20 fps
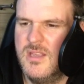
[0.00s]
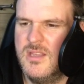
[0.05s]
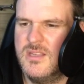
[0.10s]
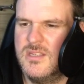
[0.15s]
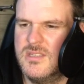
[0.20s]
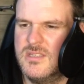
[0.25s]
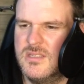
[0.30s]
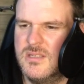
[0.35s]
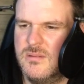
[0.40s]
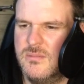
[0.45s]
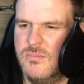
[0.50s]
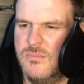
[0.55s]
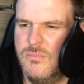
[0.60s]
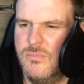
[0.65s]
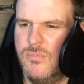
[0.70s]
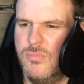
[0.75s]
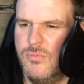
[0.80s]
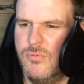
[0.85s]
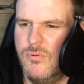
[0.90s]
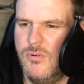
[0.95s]
Some
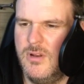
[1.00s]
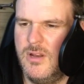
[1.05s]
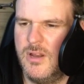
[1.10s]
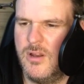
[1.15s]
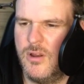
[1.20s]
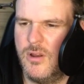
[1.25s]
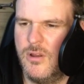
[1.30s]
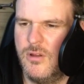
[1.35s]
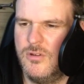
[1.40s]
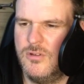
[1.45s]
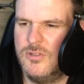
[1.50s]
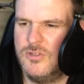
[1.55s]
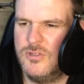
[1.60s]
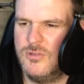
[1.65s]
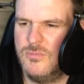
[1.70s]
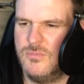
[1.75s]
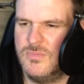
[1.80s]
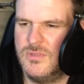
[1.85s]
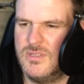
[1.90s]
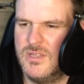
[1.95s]
brilliant
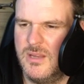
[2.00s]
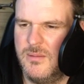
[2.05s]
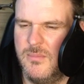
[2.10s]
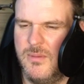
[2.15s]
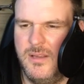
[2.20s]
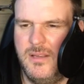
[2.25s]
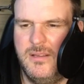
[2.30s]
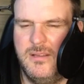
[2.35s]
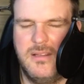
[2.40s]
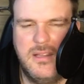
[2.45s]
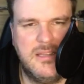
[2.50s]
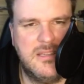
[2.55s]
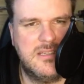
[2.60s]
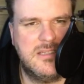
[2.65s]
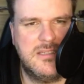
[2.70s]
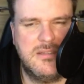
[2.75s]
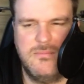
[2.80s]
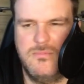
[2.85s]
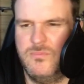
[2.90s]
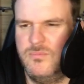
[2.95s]
costumes there, mate. There's
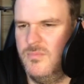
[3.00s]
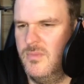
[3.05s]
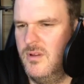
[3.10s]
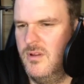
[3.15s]
some